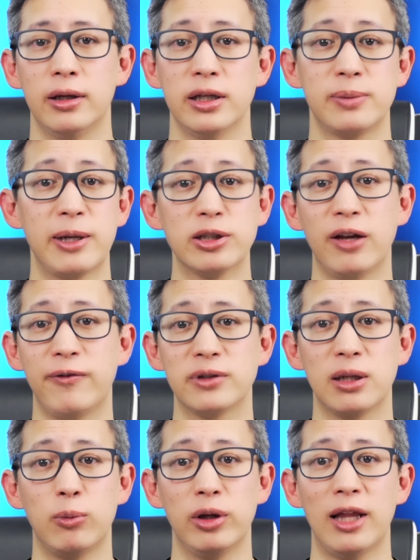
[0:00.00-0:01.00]
Especially for
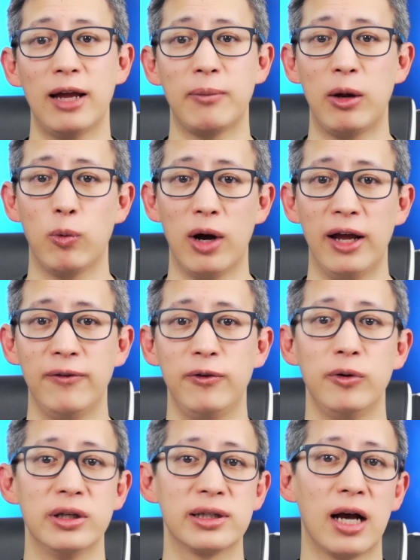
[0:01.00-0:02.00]
someone like my wife
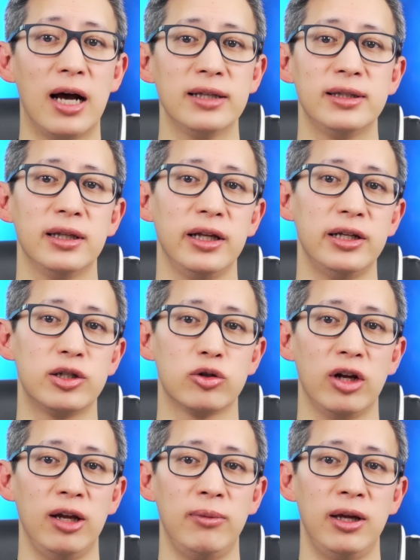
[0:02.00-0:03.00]
who is constantly
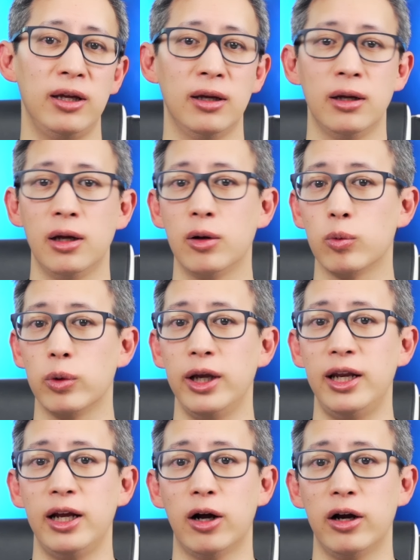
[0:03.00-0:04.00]
streaming,
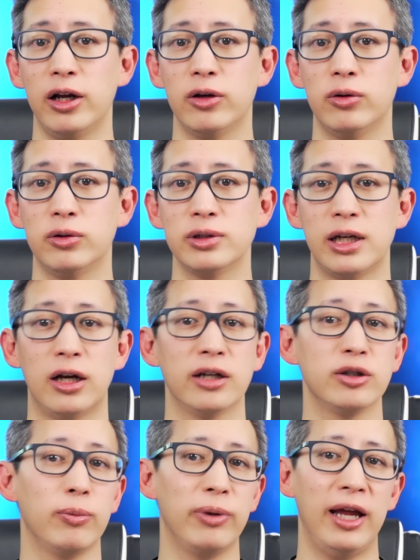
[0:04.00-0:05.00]
reading articles, and
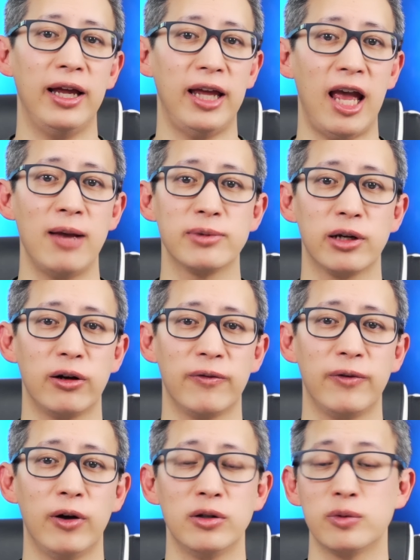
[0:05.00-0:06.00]
also playing games on her
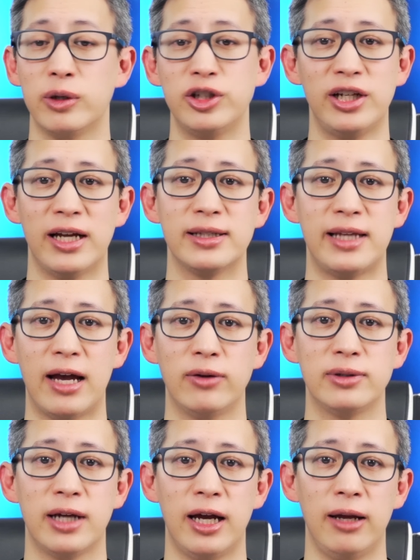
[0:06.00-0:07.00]
phones when she has
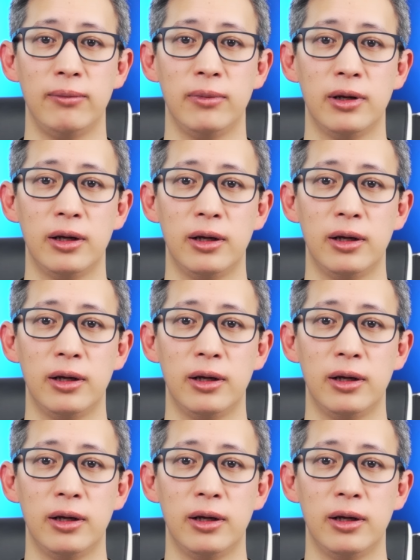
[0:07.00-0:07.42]
downtime,